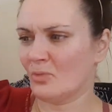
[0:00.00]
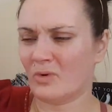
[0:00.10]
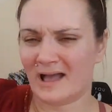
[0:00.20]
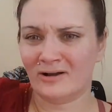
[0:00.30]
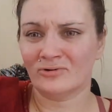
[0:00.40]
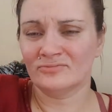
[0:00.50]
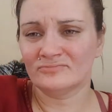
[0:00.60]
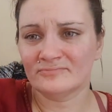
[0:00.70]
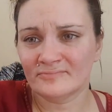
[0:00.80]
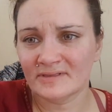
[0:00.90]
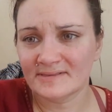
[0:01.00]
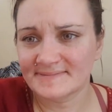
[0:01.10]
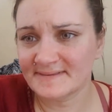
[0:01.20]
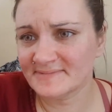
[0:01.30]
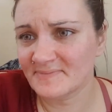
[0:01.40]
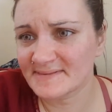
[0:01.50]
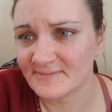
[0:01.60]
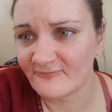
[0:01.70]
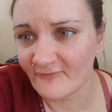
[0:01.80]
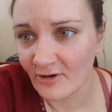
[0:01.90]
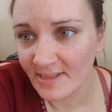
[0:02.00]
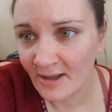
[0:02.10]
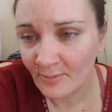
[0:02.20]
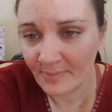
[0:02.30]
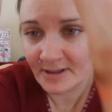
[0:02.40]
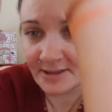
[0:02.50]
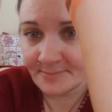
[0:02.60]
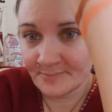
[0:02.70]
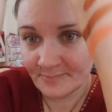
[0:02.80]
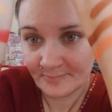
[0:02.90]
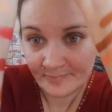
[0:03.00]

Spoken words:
Wow, seems to be some fallout, but